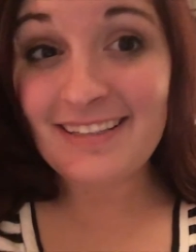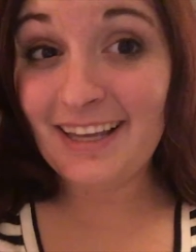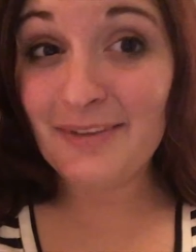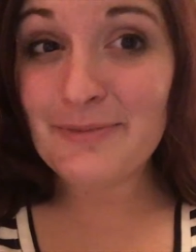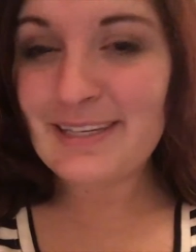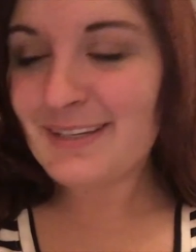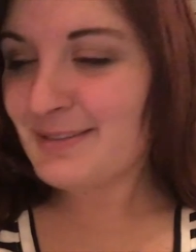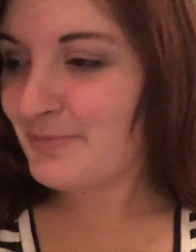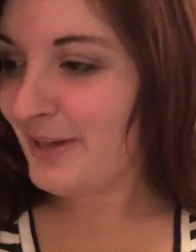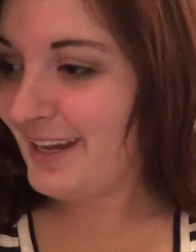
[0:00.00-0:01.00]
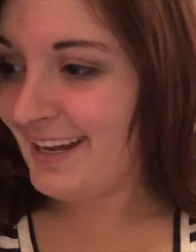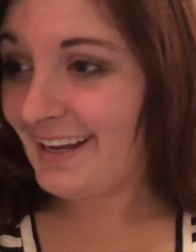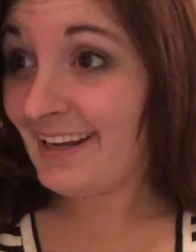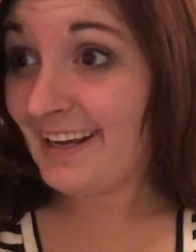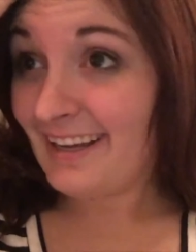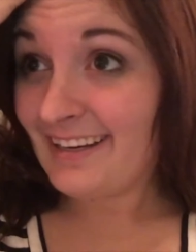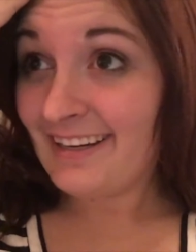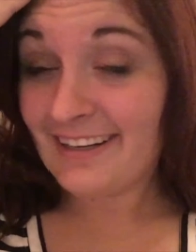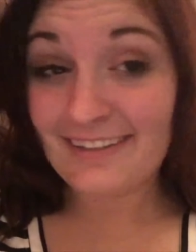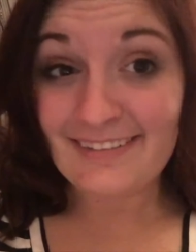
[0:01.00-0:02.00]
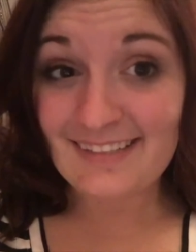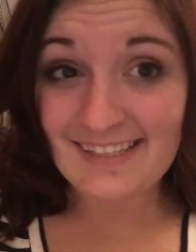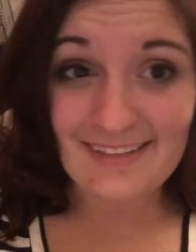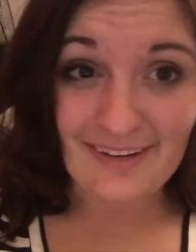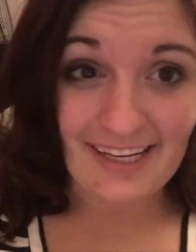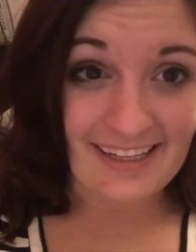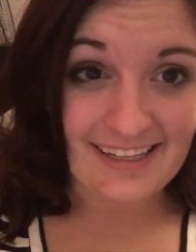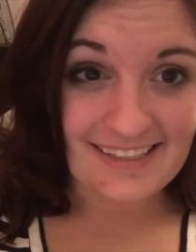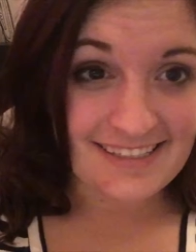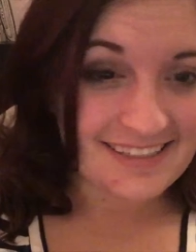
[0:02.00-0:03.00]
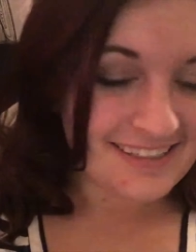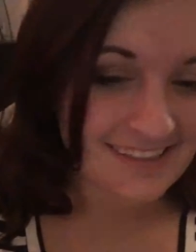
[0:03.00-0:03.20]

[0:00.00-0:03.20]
Adele music was playing, and I couldn't resist making this.